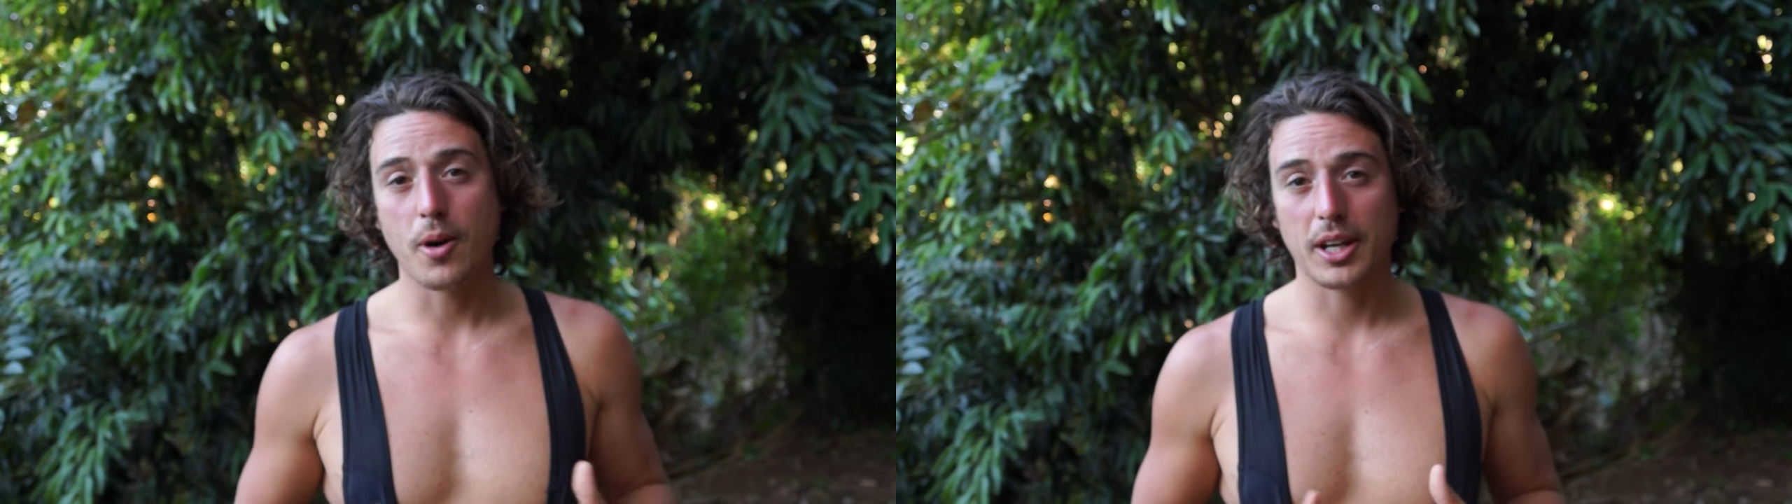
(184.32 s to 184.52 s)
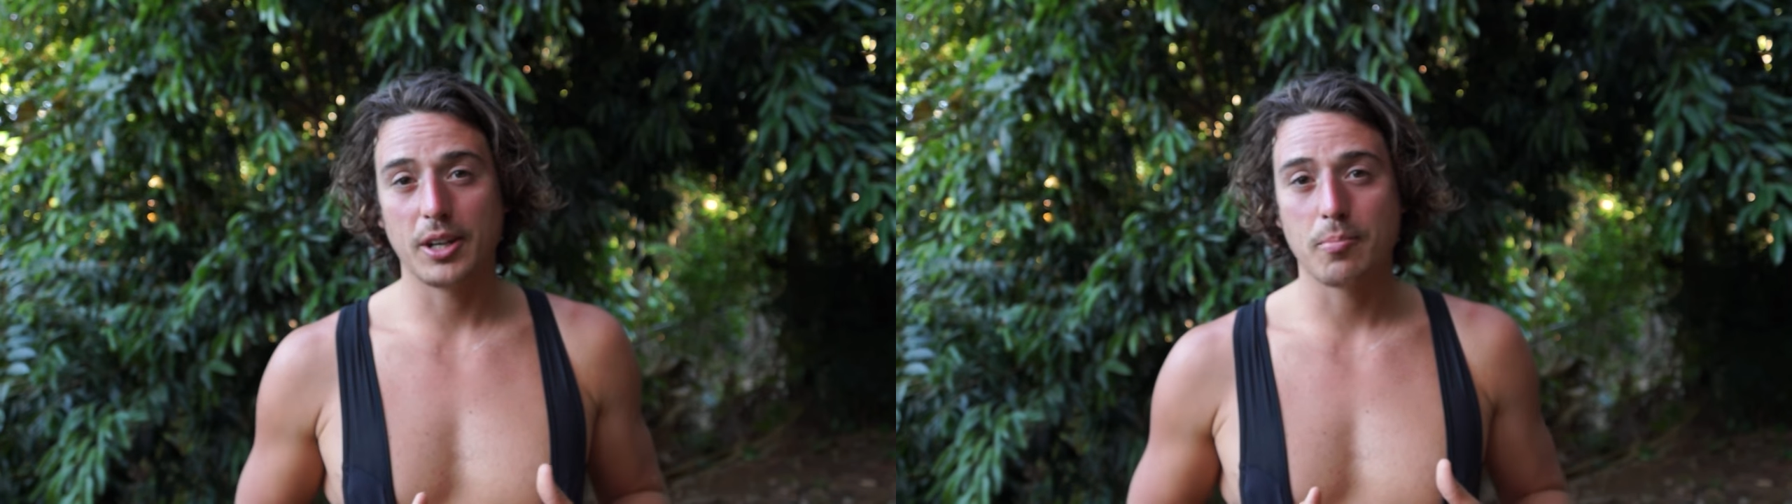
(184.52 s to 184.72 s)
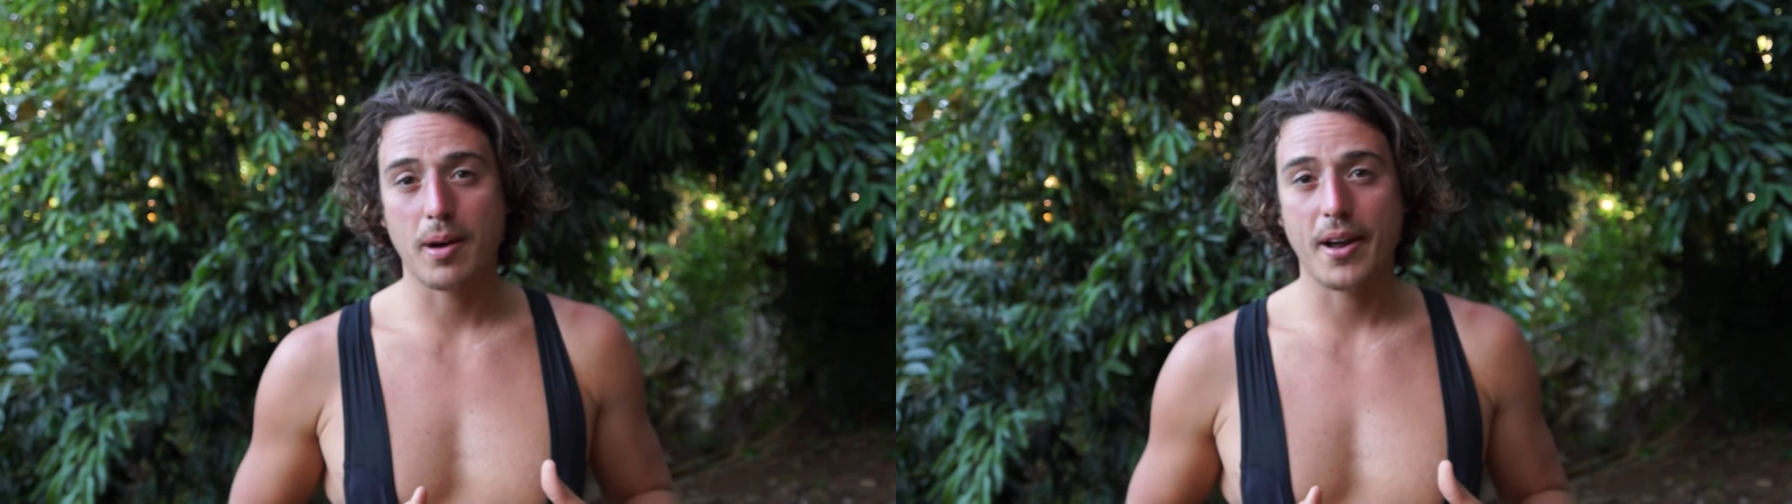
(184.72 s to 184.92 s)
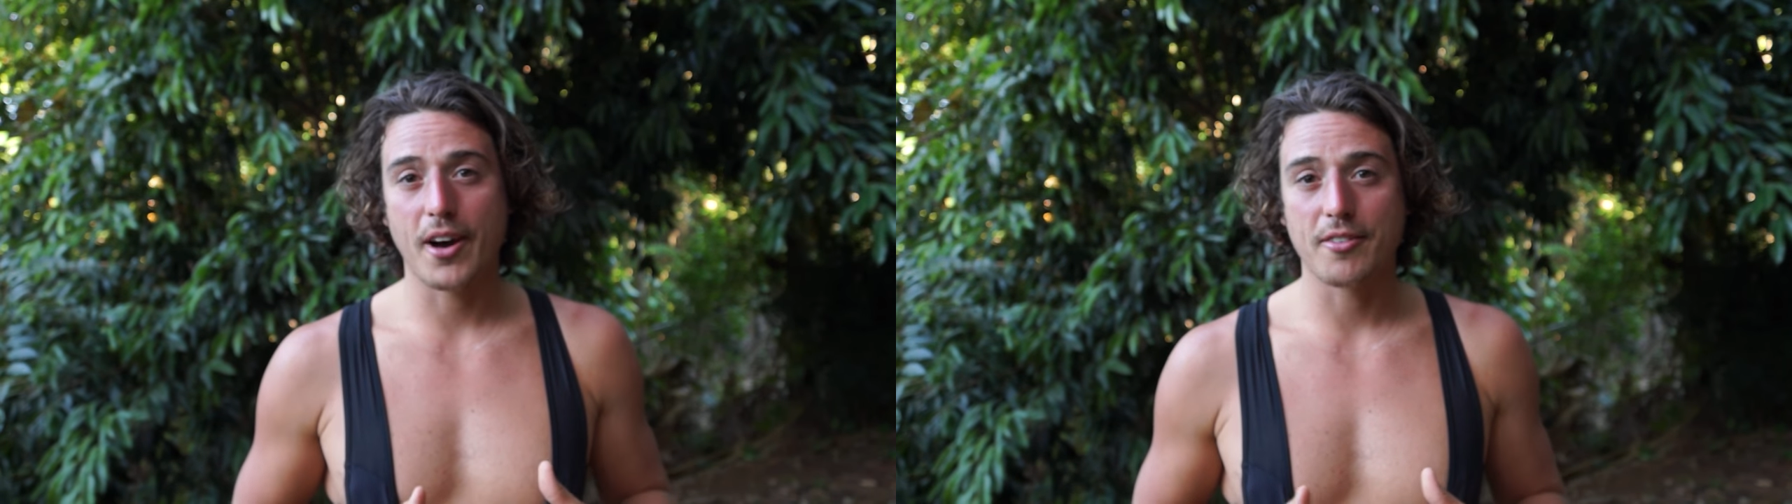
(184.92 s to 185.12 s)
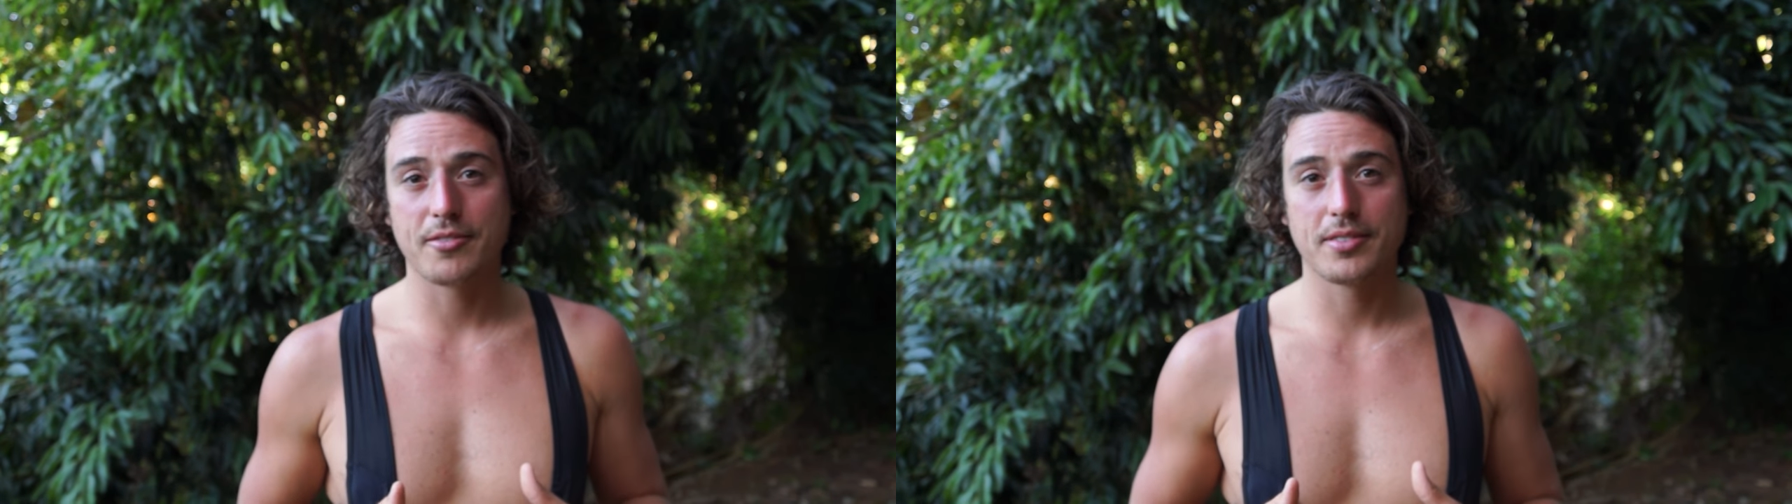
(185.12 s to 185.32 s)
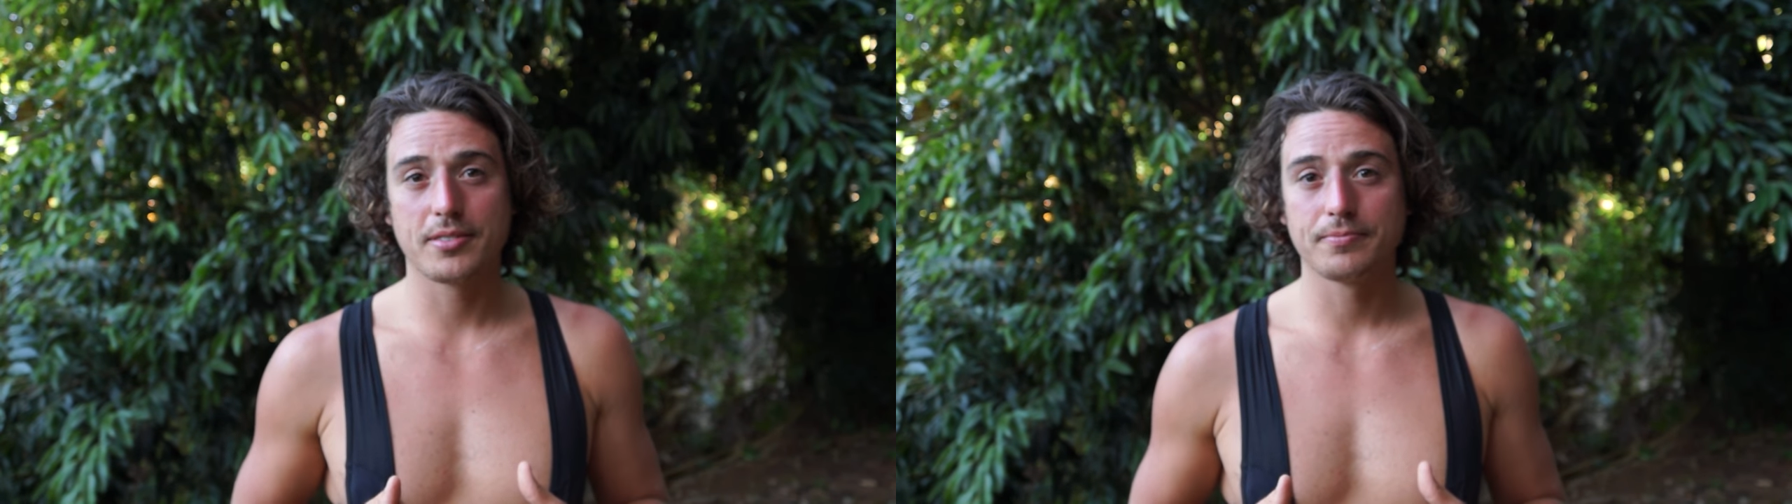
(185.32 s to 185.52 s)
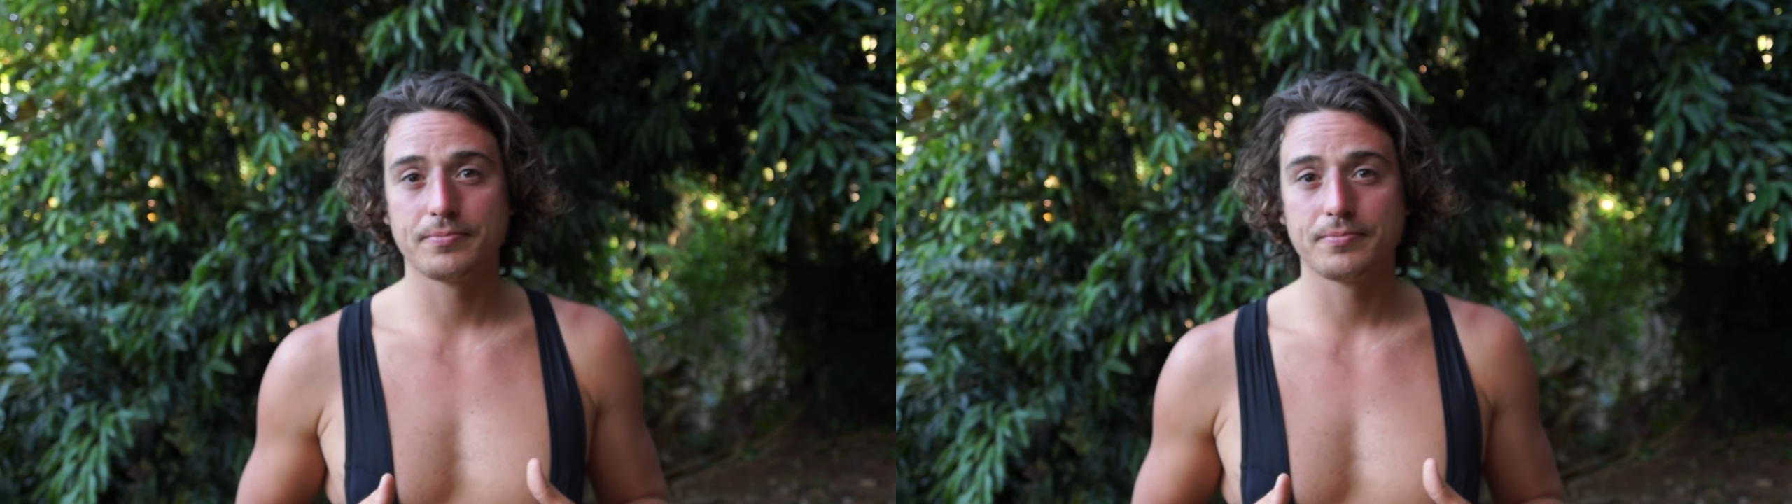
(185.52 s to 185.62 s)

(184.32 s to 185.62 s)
working your butt off,